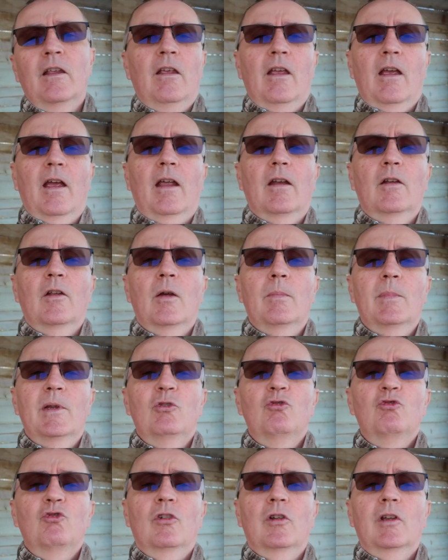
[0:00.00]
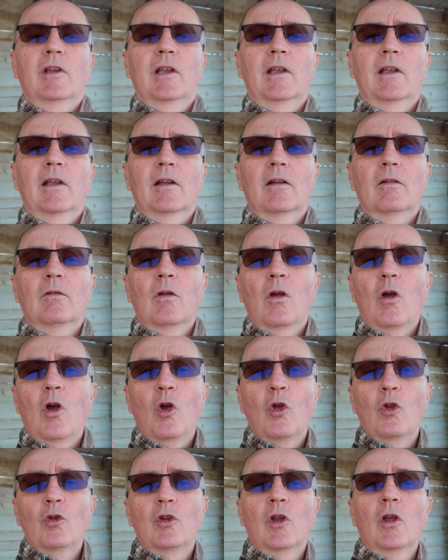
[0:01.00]
I'll be trying it out on
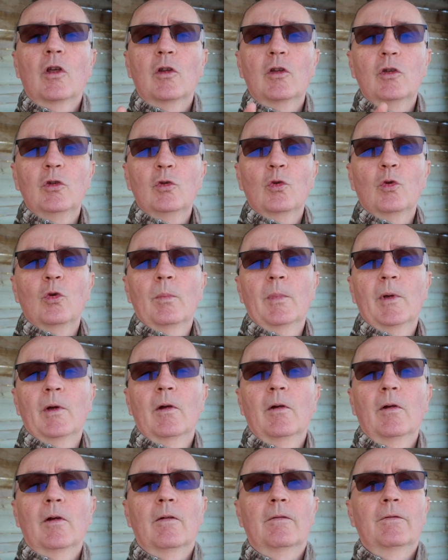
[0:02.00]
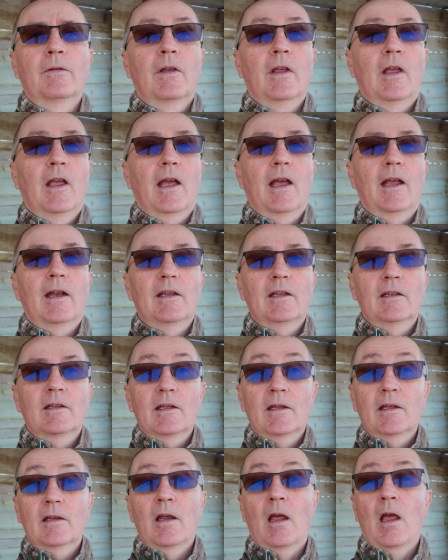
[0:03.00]
your behalf and indeed
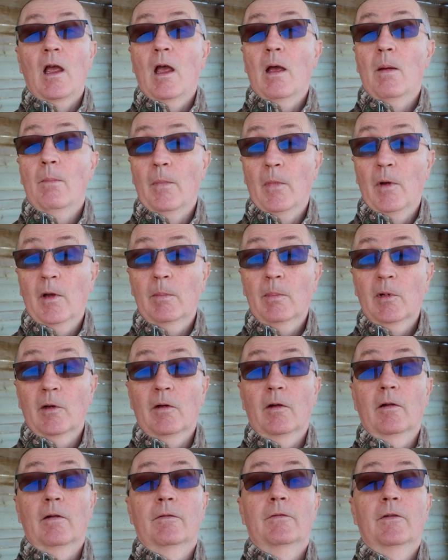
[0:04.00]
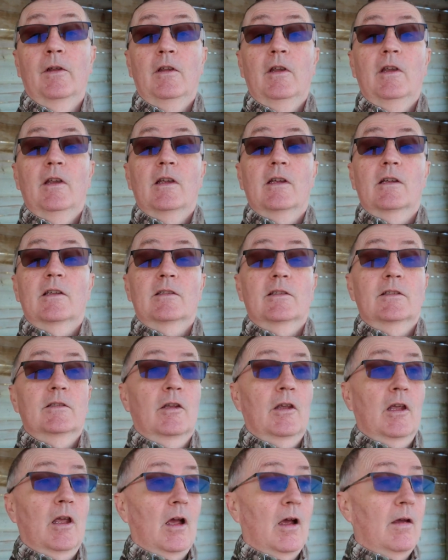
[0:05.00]
my behalf, because
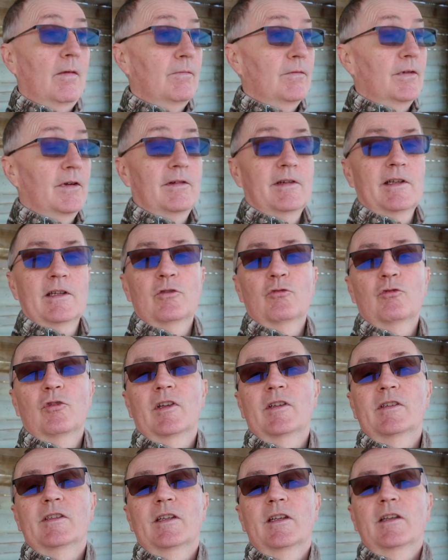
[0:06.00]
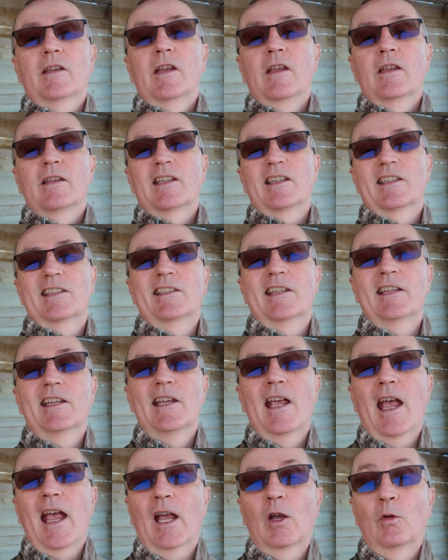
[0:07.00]
I'm very interested to see how
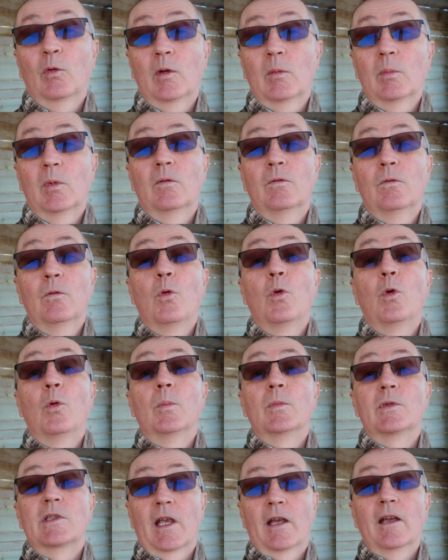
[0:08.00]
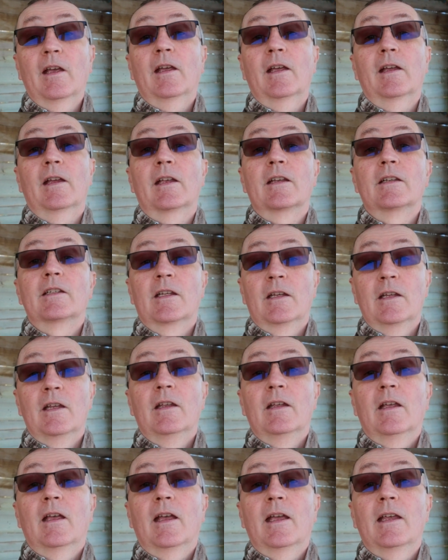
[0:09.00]
it performs at
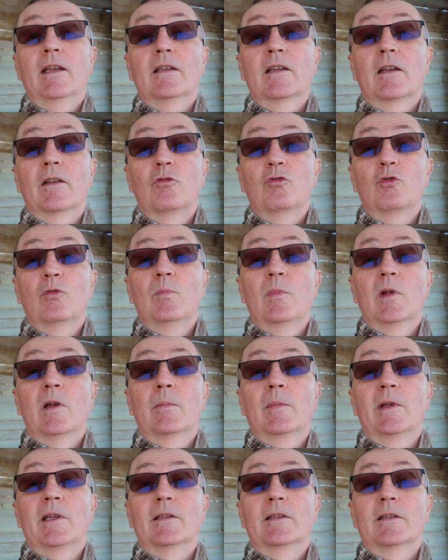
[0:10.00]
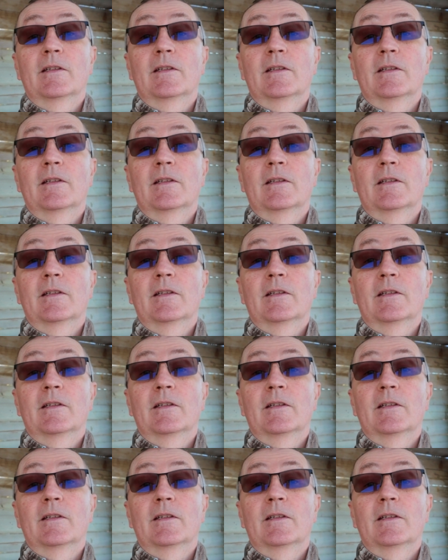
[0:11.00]
800mm.